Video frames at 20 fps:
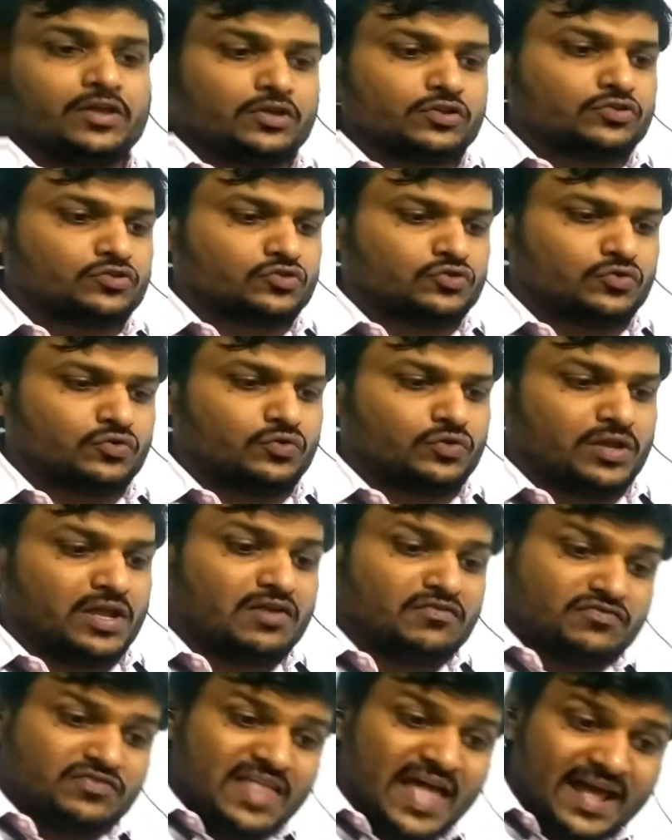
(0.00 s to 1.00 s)
So
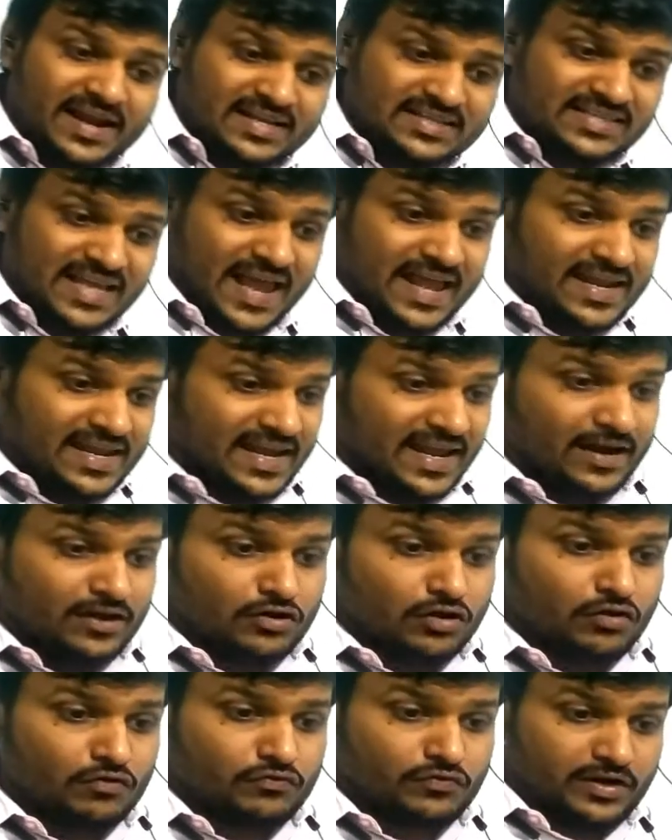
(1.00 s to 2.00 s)
if there is any kind
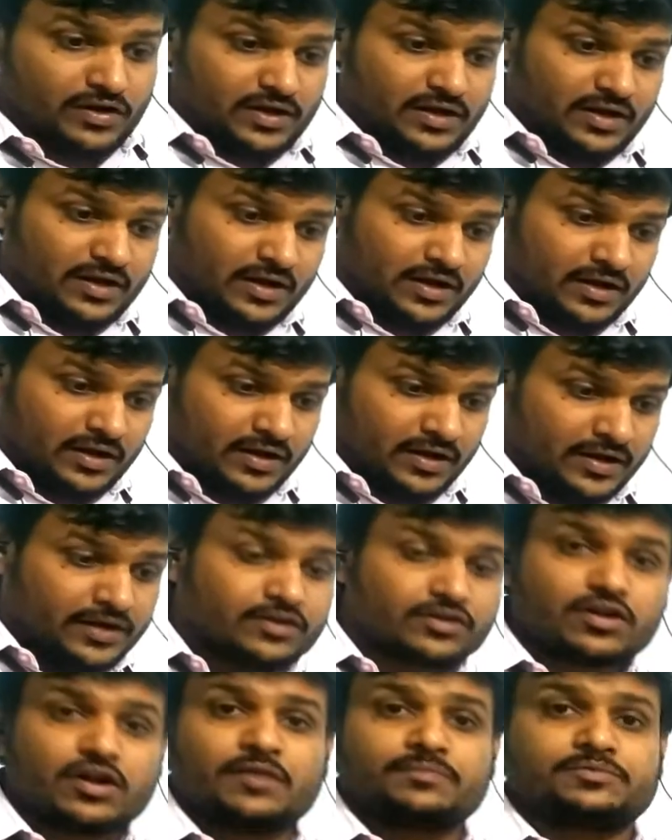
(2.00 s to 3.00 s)
of
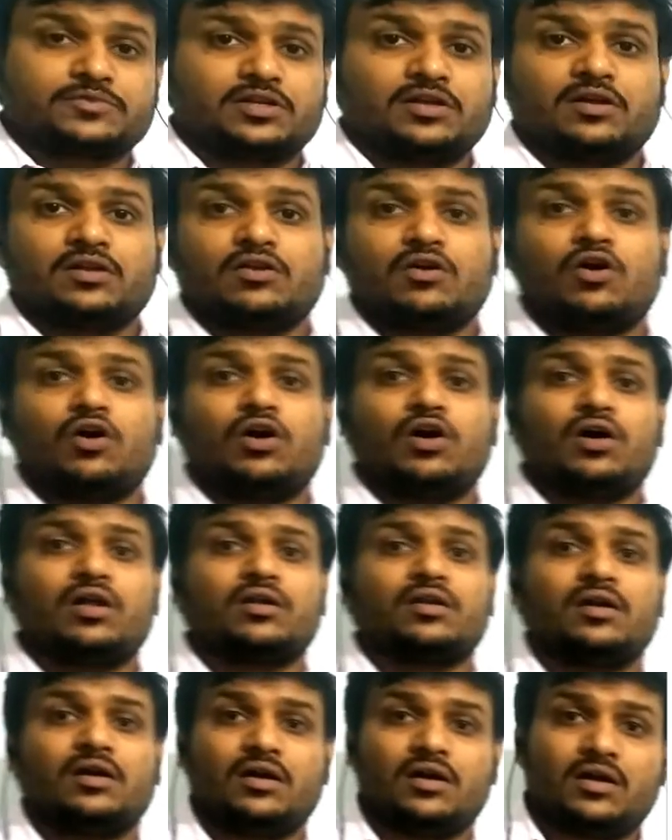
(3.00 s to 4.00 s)
interruption
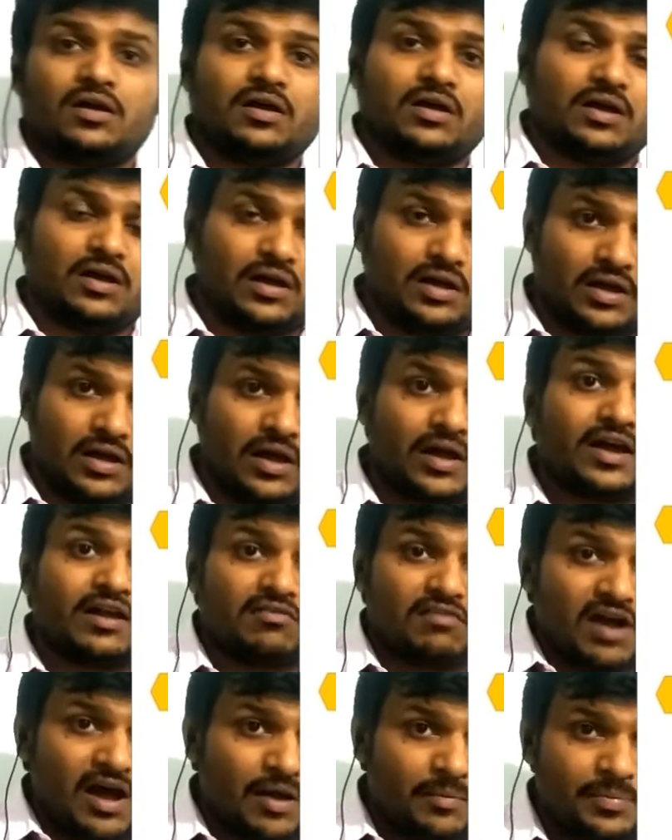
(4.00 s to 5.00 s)
or agar
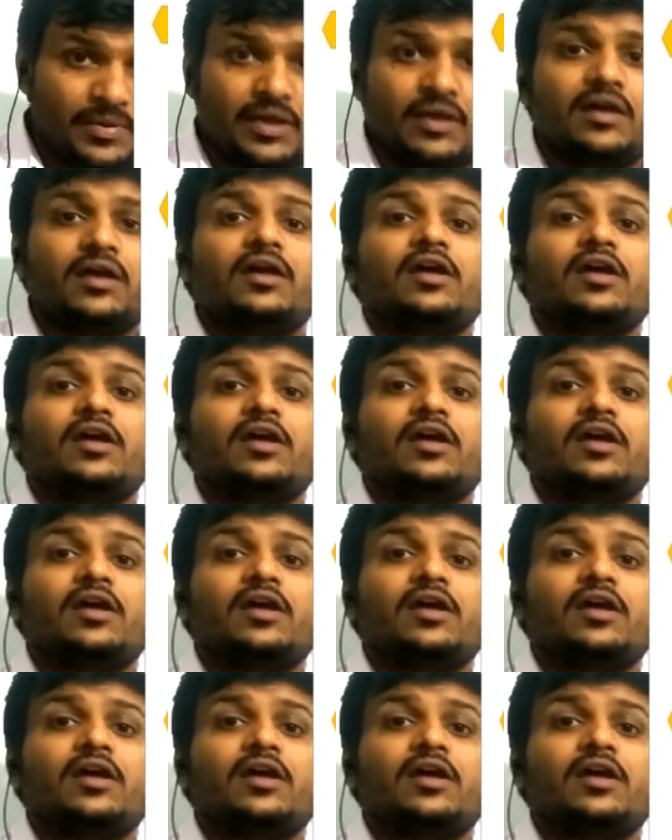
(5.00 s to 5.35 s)
wahan pe